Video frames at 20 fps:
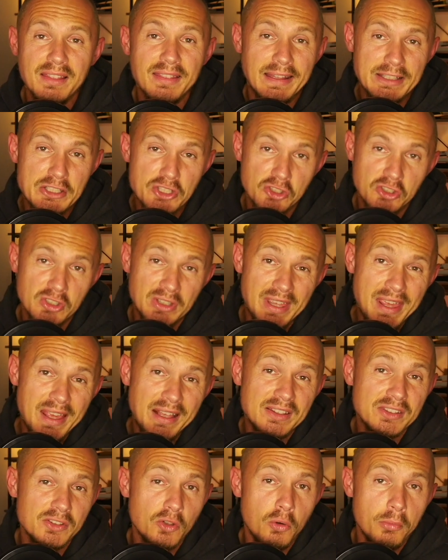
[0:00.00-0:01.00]
that just
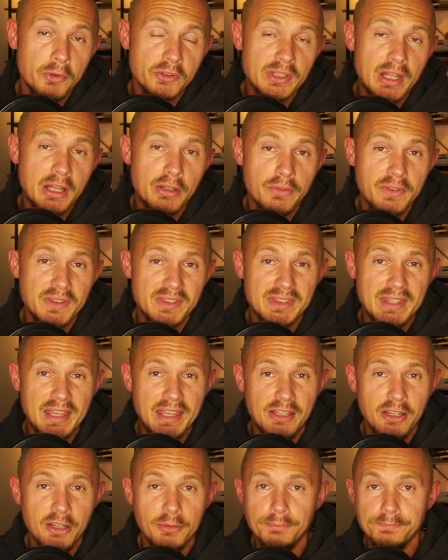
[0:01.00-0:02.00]
kicks almost out of the
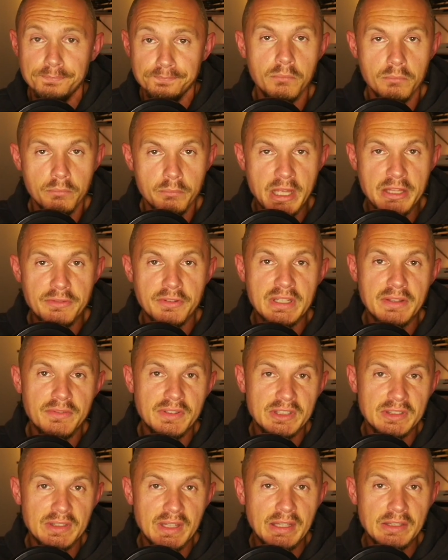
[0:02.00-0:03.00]
stadium. Medvedev
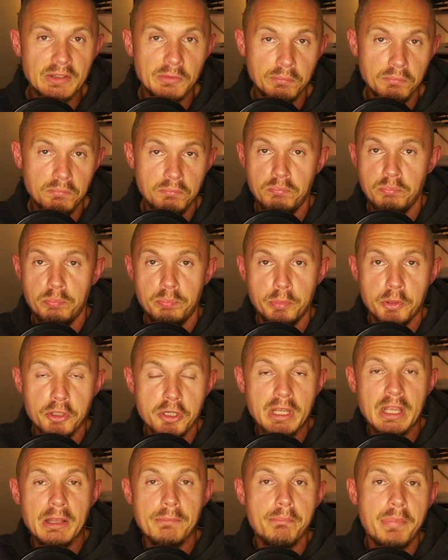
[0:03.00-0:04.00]
is
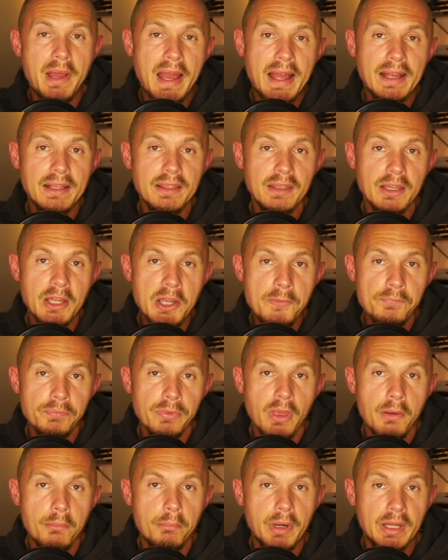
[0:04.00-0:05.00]
putting it back,
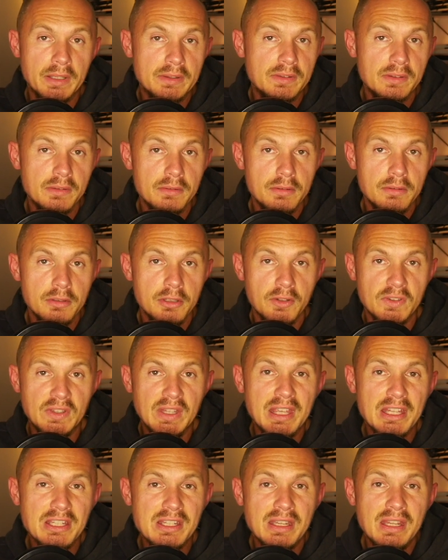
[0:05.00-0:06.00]
but Cressy
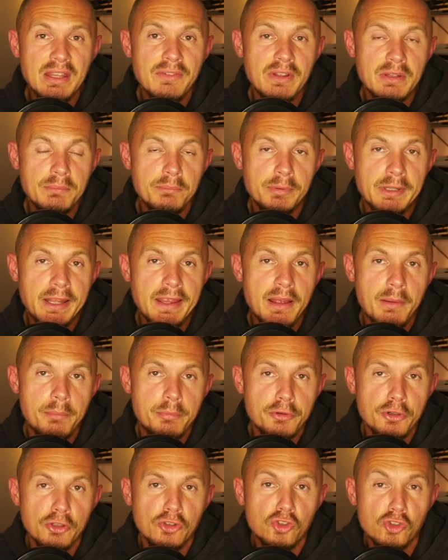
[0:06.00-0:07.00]
can then even play a
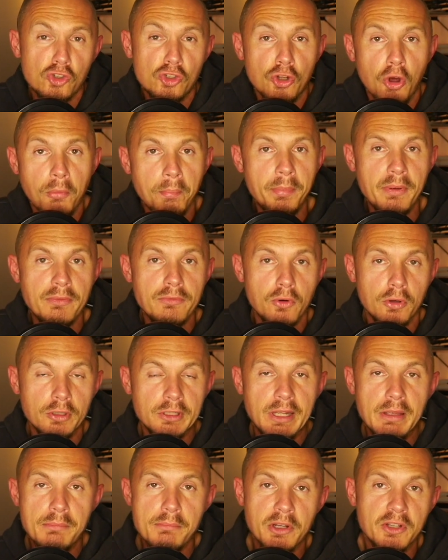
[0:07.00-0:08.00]
pretty sloppy
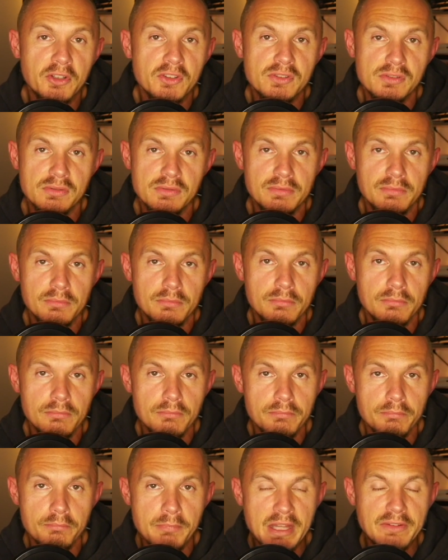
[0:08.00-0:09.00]
volley because
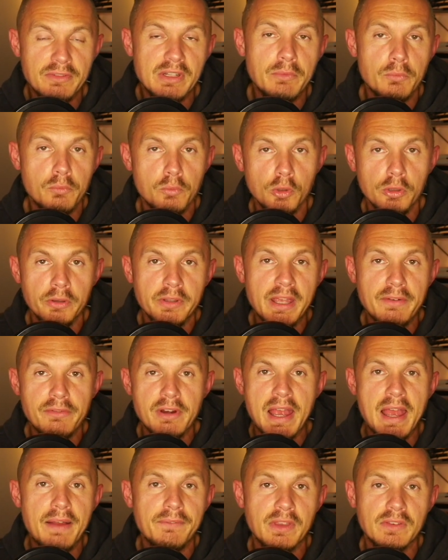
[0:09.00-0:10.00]
Medvedev will never
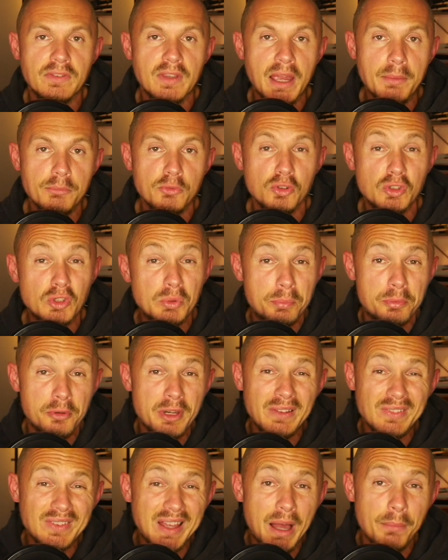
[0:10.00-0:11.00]
have the time to
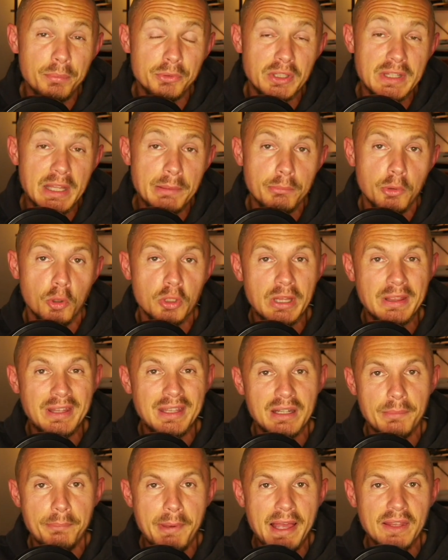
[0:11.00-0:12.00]
sprint up to that ball and hit
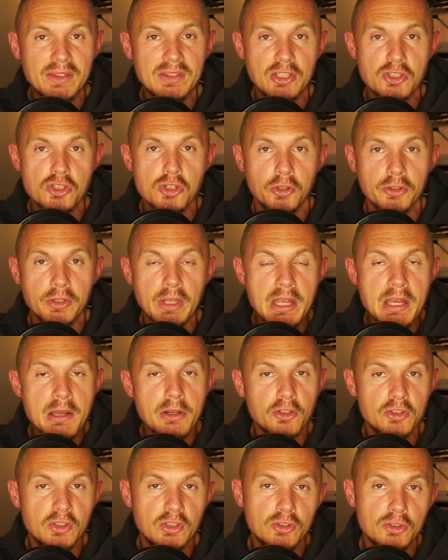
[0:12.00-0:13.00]
a passing shot
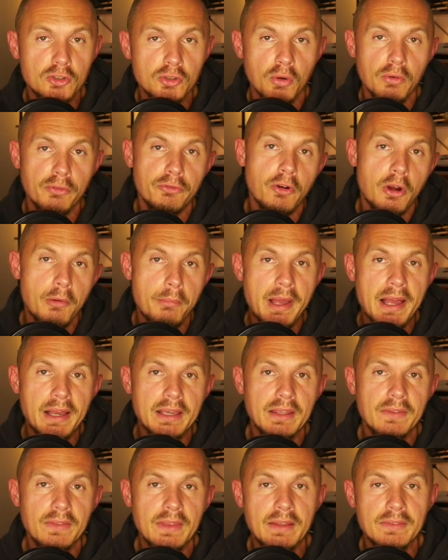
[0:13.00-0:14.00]
because he's so far back
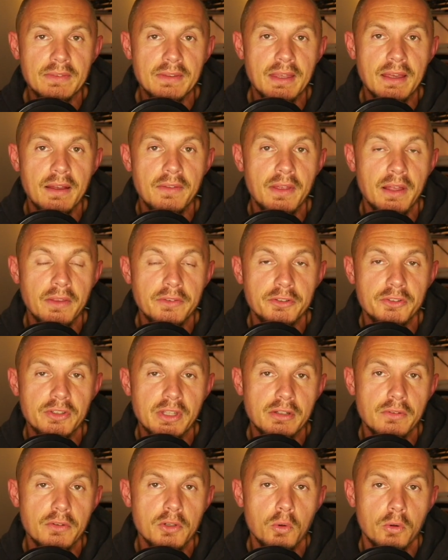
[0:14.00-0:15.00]
at the other
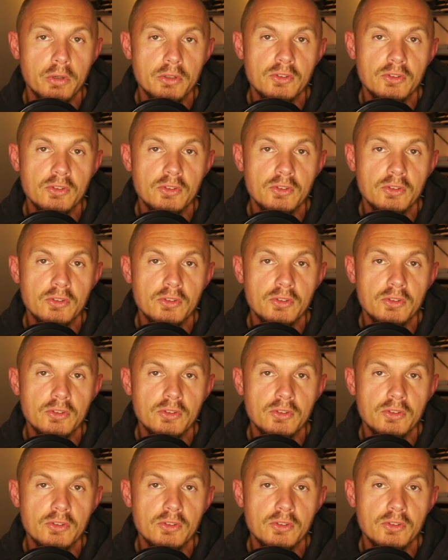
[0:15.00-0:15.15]
side of the court.